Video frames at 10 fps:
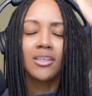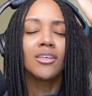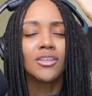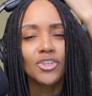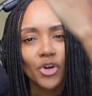
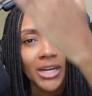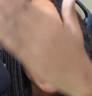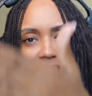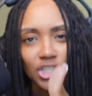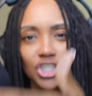your
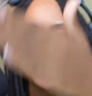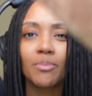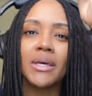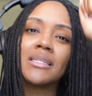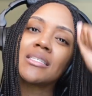knightship
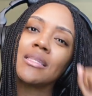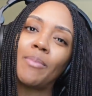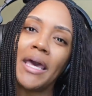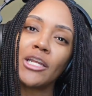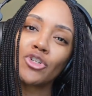into the
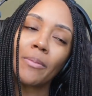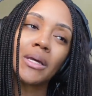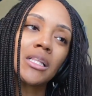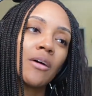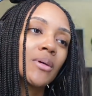panty dropping
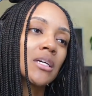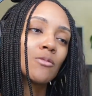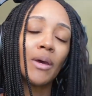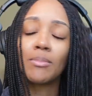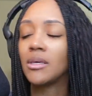club, because
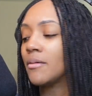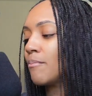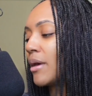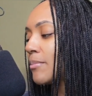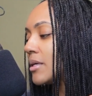baby,
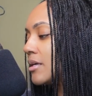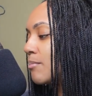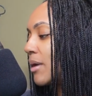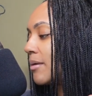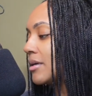
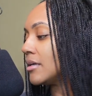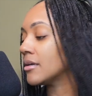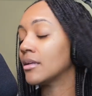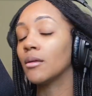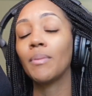the
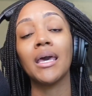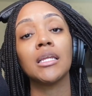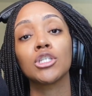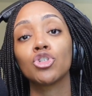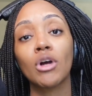
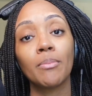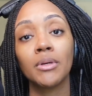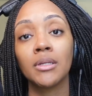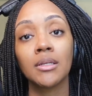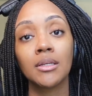panties are
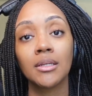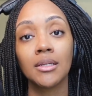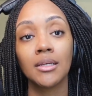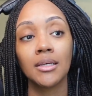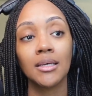dropping.
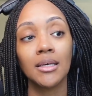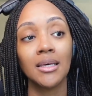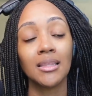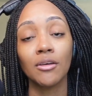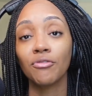
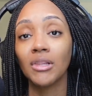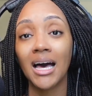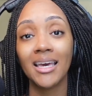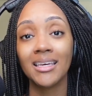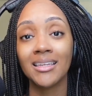They're
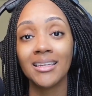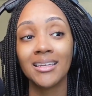flying.